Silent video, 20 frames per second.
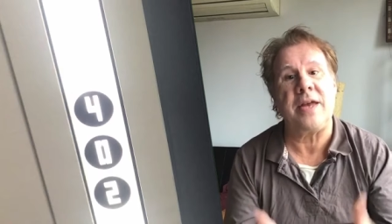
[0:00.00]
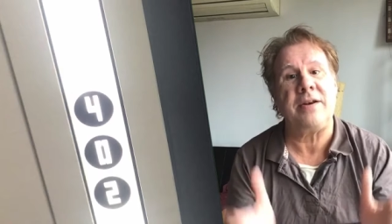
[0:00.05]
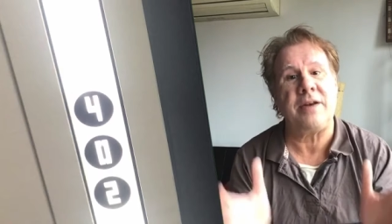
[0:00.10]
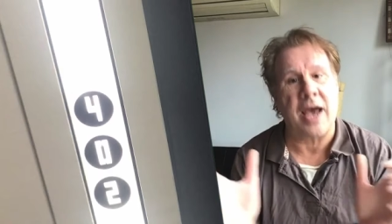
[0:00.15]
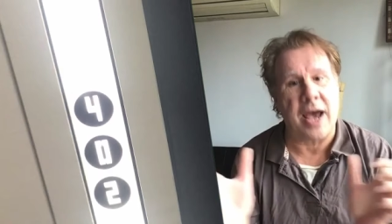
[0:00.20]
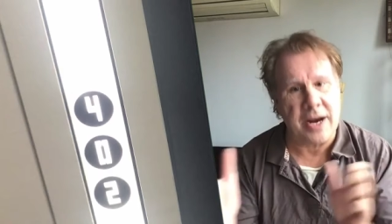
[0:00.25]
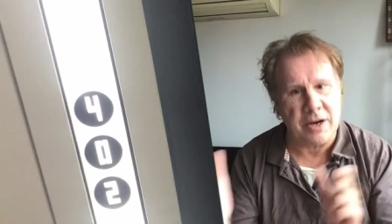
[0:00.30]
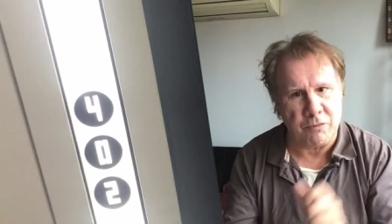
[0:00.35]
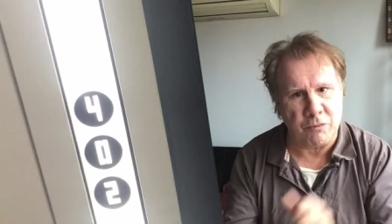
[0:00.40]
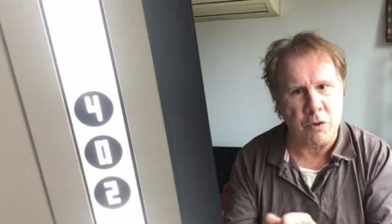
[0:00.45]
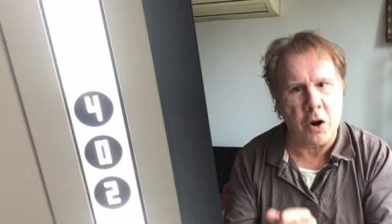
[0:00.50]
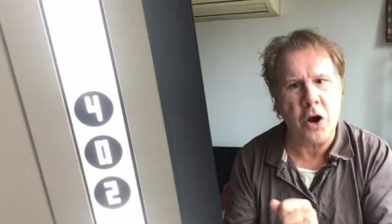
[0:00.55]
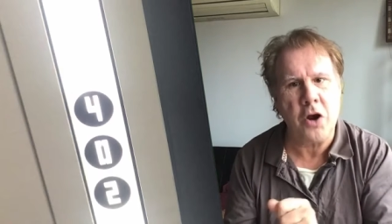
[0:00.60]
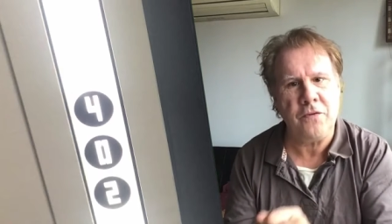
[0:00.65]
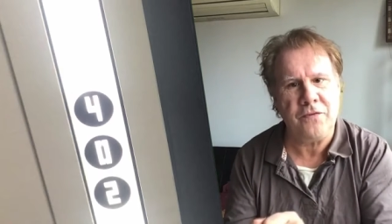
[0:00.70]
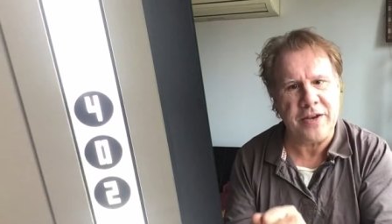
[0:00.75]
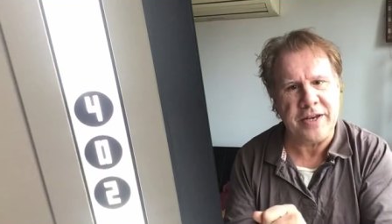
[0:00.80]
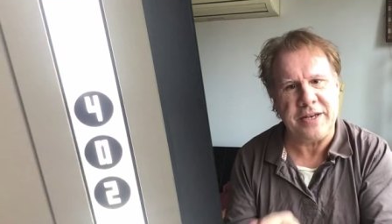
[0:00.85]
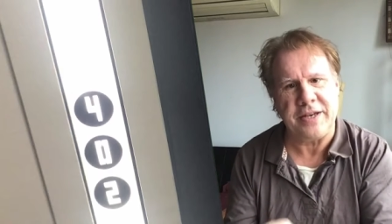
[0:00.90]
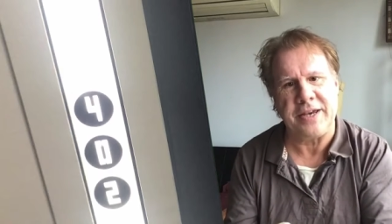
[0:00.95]
then a
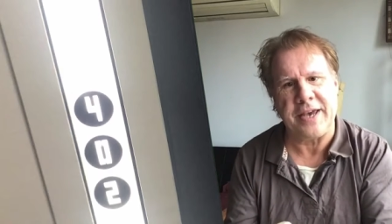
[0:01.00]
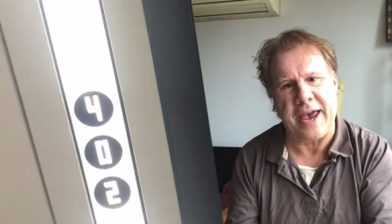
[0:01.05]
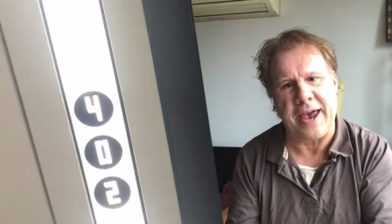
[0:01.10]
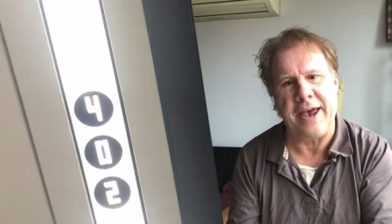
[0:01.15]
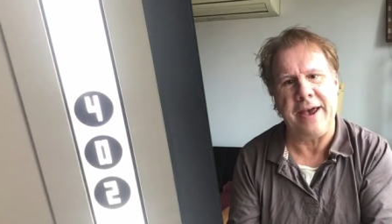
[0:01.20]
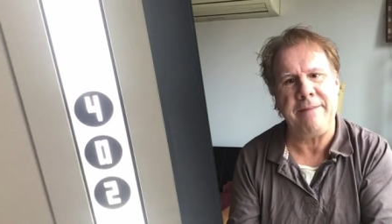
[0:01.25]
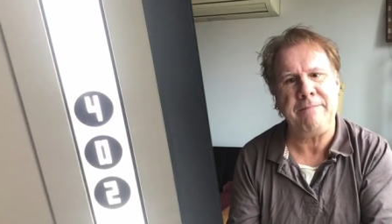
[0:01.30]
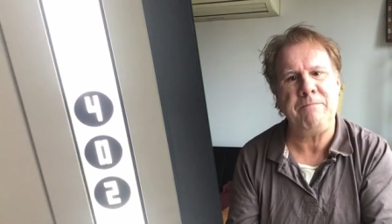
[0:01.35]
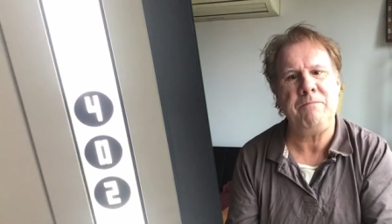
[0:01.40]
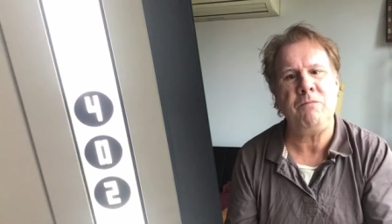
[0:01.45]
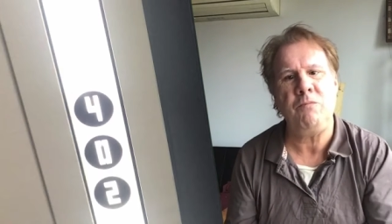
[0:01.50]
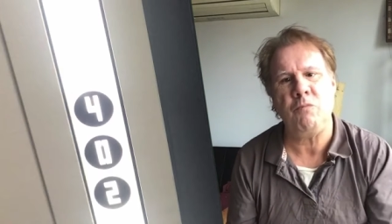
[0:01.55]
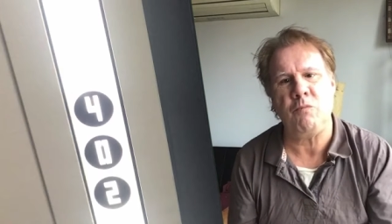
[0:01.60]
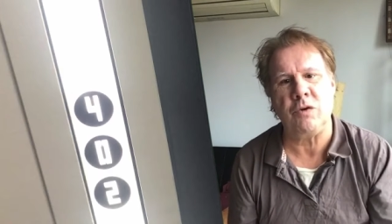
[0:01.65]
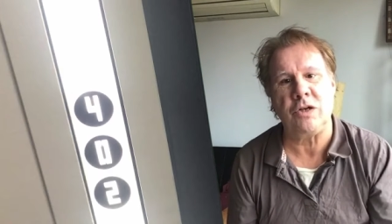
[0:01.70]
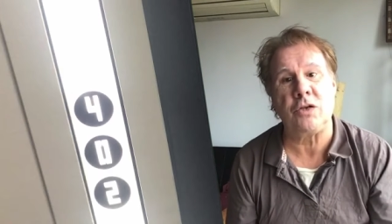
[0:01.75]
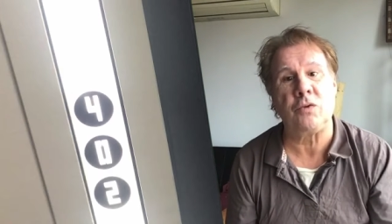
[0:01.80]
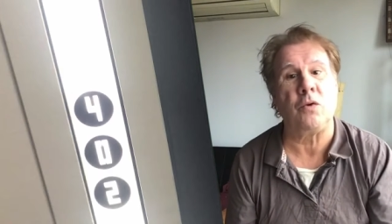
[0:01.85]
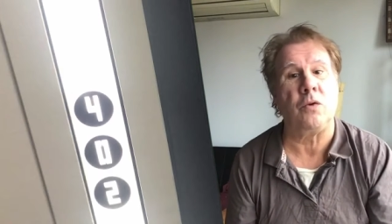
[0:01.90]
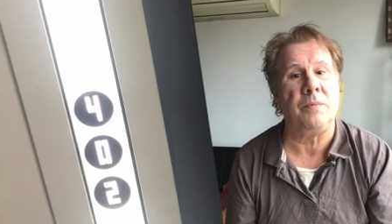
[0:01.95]
roving
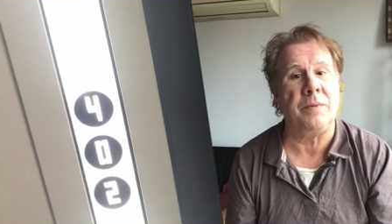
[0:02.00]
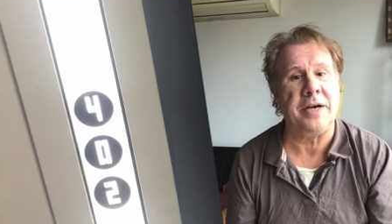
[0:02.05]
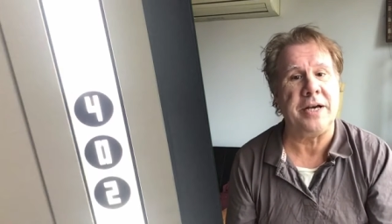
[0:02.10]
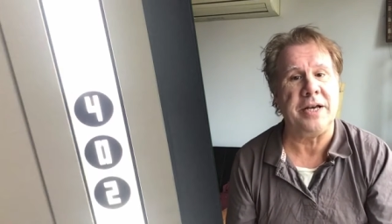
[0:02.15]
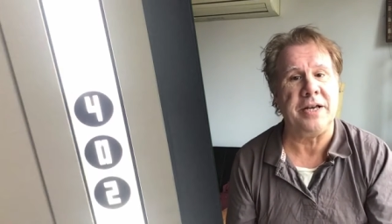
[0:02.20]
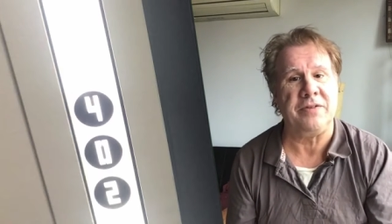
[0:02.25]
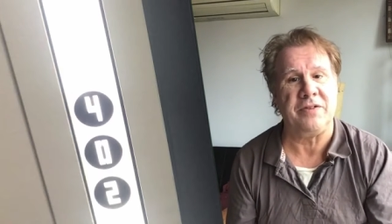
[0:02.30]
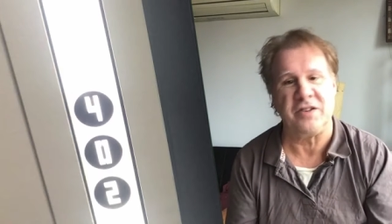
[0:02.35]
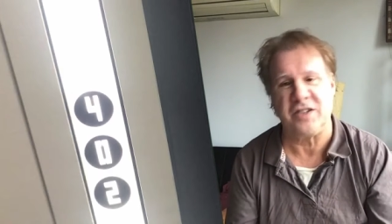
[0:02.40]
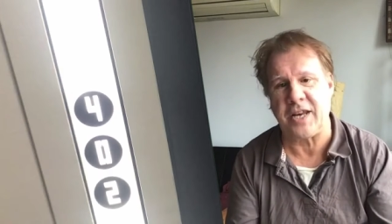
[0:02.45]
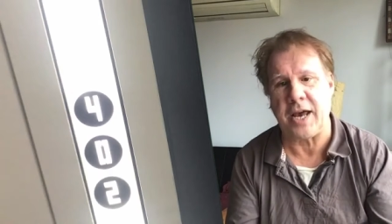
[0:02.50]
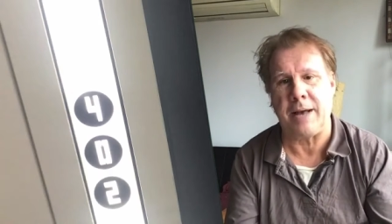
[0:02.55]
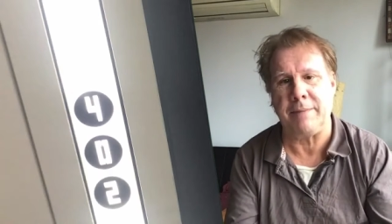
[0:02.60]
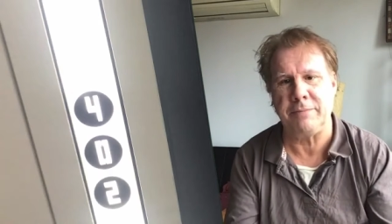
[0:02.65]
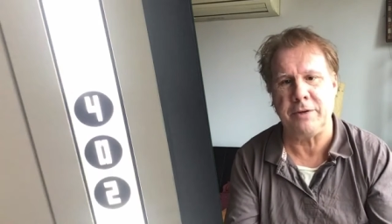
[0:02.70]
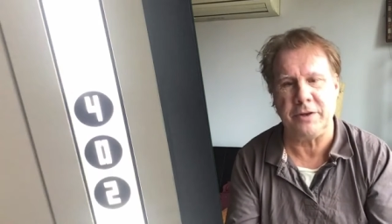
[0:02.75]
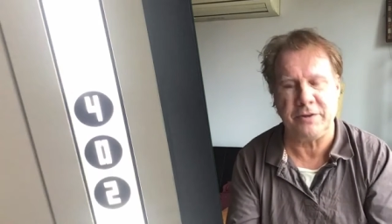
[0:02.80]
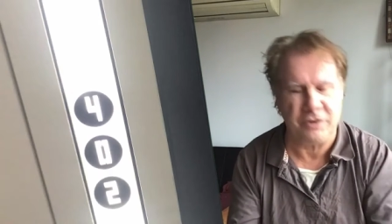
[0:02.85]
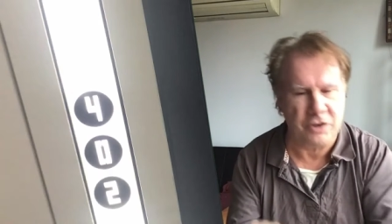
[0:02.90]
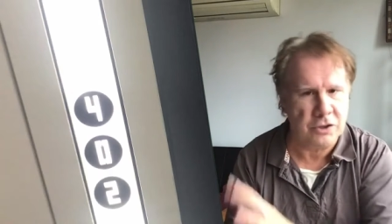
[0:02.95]
cam, which will be the
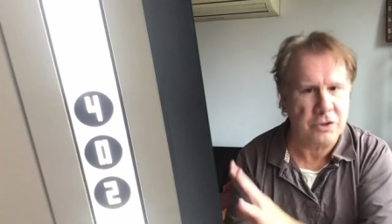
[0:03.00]
tablet.